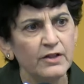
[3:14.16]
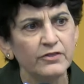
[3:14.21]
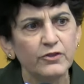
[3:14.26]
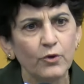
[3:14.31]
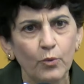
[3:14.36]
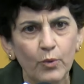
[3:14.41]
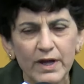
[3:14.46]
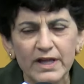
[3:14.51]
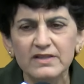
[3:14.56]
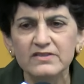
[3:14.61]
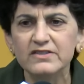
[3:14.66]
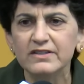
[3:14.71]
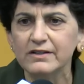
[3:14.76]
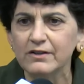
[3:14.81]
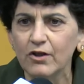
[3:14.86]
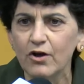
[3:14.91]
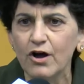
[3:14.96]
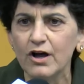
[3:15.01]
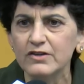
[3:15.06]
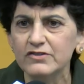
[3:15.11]
The wins and
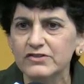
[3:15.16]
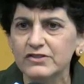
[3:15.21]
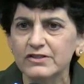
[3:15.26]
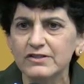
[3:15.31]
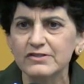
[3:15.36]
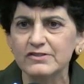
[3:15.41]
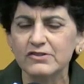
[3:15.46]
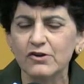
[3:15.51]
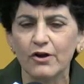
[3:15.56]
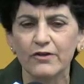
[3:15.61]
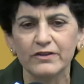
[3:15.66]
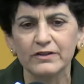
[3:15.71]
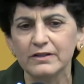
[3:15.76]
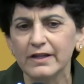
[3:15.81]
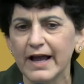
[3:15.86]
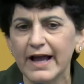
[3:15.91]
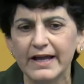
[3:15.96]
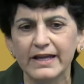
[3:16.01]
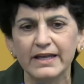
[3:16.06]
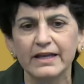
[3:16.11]
losses are the
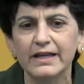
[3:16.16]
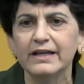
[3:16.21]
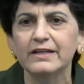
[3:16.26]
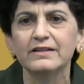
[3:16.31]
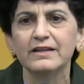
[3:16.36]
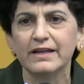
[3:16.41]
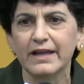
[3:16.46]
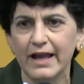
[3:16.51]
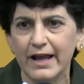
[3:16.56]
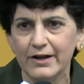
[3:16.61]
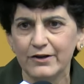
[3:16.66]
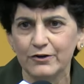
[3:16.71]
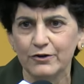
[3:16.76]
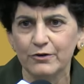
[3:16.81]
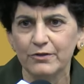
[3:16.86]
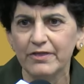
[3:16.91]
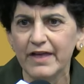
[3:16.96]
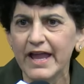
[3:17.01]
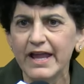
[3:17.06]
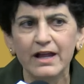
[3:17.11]
lagging
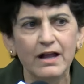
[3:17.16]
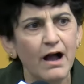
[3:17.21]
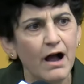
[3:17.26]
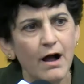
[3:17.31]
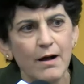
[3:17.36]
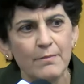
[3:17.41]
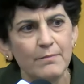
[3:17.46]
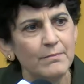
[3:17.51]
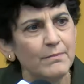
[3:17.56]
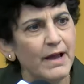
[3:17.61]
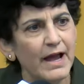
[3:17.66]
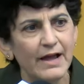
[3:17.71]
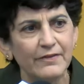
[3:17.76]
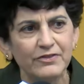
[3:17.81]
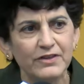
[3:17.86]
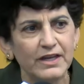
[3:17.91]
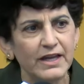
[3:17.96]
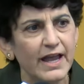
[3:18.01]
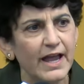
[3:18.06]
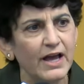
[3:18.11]
indicator. They come
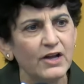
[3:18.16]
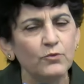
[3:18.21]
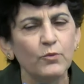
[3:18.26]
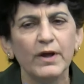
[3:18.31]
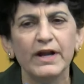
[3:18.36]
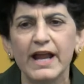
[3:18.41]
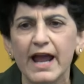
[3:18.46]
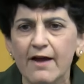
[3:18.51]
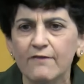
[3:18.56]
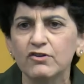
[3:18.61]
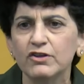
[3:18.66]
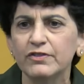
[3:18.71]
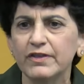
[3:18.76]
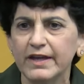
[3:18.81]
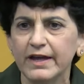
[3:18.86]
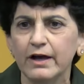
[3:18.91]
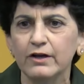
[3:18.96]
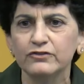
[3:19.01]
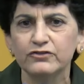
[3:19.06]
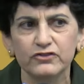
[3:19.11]
at the end when
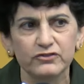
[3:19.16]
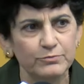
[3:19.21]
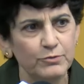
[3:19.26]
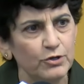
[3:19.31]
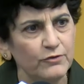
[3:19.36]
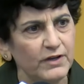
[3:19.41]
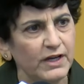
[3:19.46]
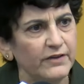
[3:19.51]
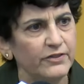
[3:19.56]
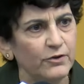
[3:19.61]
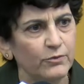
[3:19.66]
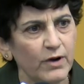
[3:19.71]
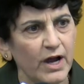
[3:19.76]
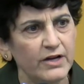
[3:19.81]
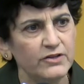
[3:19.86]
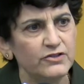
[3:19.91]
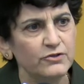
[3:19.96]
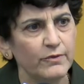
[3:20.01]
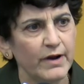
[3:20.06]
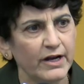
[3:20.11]
everything else is moving in the
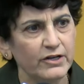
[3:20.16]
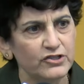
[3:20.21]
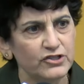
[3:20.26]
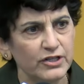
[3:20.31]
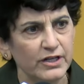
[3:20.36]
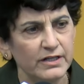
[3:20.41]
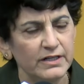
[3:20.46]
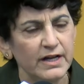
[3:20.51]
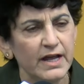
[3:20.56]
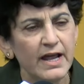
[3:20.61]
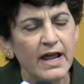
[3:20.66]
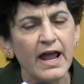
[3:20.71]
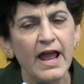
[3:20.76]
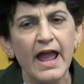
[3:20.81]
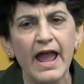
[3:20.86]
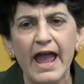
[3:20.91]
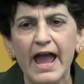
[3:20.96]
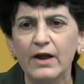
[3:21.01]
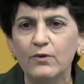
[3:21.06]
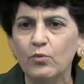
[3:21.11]
right direction.
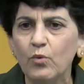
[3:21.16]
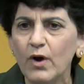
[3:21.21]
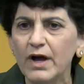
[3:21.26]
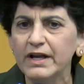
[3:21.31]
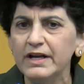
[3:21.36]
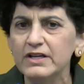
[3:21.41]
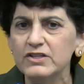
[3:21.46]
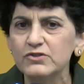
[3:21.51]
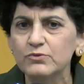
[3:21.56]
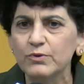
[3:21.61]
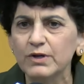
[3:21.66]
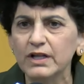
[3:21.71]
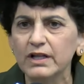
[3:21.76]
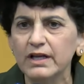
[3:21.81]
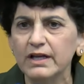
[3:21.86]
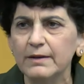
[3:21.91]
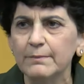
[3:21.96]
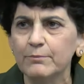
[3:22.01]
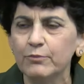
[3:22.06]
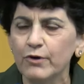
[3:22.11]
And what has
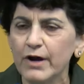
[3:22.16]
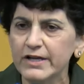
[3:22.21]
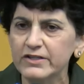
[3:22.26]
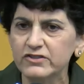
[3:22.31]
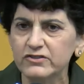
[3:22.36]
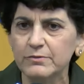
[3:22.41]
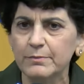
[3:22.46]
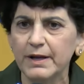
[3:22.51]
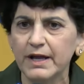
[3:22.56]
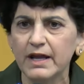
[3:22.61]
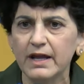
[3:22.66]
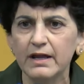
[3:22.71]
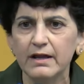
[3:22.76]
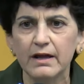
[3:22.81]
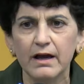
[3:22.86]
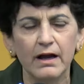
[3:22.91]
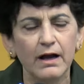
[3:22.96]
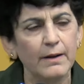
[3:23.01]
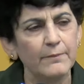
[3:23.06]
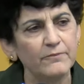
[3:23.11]
really impressed me
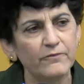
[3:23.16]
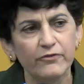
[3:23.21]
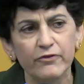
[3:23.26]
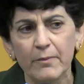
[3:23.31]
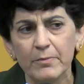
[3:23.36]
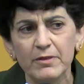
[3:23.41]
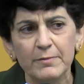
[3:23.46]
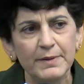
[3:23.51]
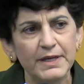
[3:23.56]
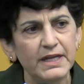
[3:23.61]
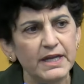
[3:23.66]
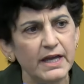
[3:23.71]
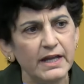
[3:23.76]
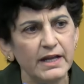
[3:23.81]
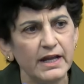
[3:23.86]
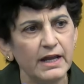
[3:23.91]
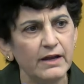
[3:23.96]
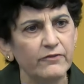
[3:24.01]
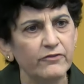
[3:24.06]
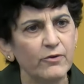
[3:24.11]
um, from the
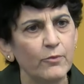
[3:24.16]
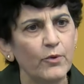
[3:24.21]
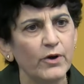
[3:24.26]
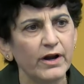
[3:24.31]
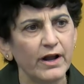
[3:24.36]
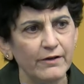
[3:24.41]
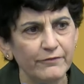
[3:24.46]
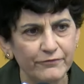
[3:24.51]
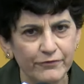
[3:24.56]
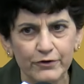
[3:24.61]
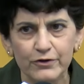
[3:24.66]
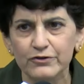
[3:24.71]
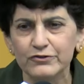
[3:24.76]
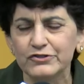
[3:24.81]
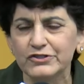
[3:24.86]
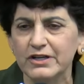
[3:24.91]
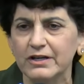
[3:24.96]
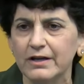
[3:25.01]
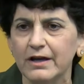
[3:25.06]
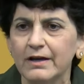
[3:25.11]
beginning, from when I
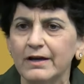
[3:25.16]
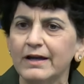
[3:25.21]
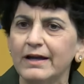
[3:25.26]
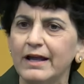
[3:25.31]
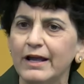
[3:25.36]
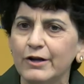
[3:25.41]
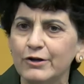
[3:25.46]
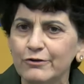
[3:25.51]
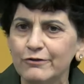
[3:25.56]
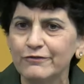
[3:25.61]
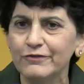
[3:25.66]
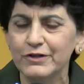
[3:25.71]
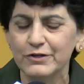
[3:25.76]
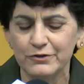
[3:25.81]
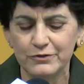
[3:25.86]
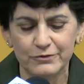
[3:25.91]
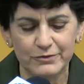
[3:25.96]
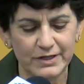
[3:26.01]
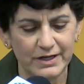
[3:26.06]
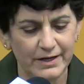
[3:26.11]
first
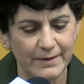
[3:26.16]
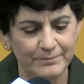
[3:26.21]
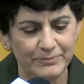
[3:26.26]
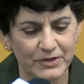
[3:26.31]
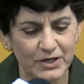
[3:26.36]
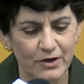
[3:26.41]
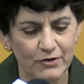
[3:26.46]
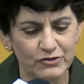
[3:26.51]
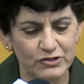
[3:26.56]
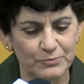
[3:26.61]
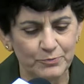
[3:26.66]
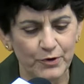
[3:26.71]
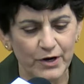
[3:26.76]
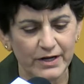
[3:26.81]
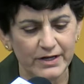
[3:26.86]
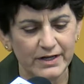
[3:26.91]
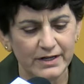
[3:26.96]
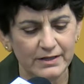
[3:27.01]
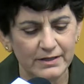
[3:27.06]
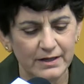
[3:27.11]
interviewed um, Coach
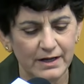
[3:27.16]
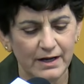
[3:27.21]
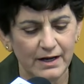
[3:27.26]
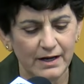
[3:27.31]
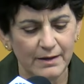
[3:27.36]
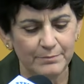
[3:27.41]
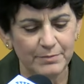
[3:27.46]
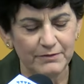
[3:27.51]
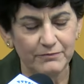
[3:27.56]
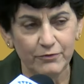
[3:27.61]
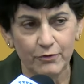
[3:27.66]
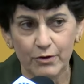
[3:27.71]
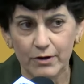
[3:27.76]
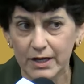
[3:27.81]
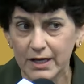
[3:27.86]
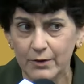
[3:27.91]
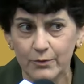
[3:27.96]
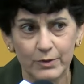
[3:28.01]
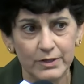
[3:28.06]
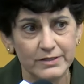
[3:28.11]
Brennan uh, before
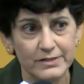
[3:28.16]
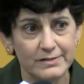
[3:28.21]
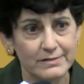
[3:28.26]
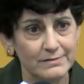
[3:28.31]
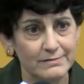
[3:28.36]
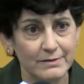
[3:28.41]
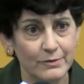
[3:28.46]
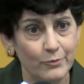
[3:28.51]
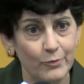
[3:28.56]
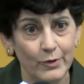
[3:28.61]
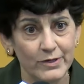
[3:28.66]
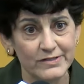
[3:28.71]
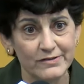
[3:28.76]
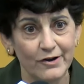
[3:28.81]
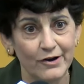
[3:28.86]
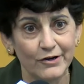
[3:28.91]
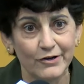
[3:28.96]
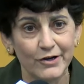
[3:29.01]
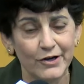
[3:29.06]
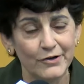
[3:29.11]
he was was
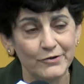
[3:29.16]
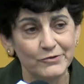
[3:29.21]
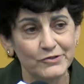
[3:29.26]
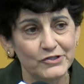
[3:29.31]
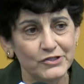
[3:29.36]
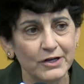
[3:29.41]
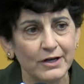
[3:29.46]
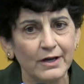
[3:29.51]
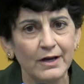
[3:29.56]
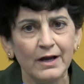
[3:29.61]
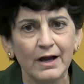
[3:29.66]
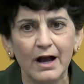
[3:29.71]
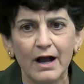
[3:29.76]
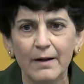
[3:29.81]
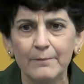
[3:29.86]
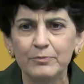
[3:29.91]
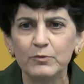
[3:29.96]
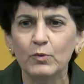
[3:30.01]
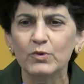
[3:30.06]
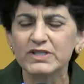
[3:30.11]
our coach,
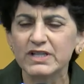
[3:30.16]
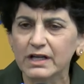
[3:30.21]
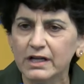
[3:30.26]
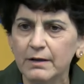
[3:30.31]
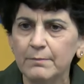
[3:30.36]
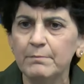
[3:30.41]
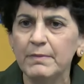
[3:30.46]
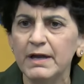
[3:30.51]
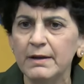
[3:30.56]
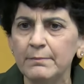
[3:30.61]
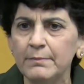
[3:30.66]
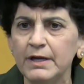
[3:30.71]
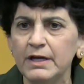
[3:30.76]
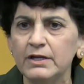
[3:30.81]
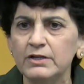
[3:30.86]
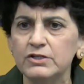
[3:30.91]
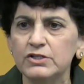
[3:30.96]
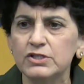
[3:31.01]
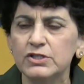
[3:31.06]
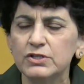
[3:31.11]
um, was a
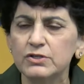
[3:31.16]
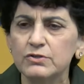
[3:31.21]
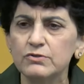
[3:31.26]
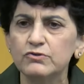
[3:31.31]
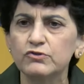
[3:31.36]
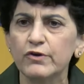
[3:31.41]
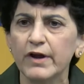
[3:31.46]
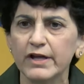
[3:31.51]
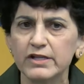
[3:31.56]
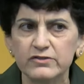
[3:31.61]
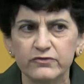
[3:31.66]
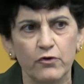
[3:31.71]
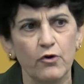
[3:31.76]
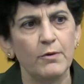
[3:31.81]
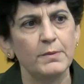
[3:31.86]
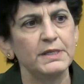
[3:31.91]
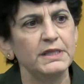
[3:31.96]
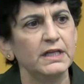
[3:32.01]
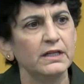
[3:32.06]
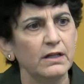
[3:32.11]
commitment to
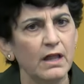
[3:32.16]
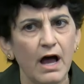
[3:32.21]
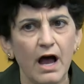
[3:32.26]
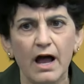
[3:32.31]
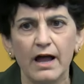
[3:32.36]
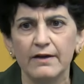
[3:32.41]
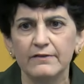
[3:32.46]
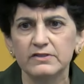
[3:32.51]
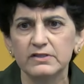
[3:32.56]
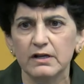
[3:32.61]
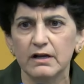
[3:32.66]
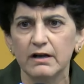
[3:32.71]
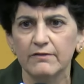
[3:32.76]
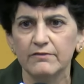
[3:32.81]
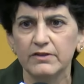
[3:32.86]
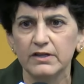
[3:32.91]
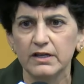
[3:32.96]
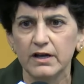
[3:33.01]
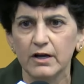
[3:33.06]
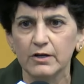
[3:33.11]
transforming the lives
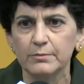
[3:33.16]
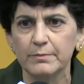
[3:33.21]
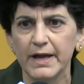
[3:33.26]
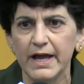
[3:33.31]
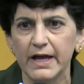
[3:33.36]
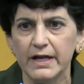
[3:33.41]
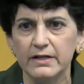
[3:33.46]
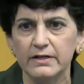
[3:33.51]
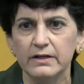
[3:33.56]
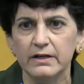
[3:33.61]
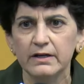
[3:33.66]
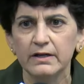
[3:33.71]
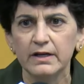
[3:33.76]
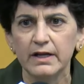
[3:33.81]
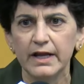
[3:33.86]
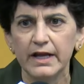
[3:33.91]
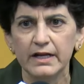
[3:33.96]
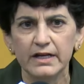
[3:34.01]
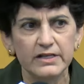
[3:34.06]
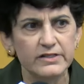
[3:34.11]
of the young men
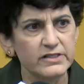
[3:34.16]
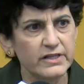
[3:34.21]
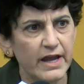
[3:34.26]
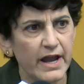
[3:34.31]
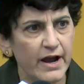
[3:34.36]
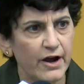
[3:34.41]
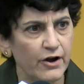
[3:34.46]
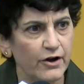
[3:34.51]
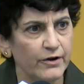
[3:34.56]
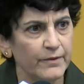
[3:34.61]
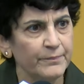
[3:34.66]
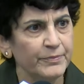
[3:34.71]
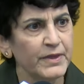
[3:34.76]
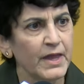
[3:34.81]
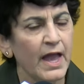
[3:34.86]
in his care.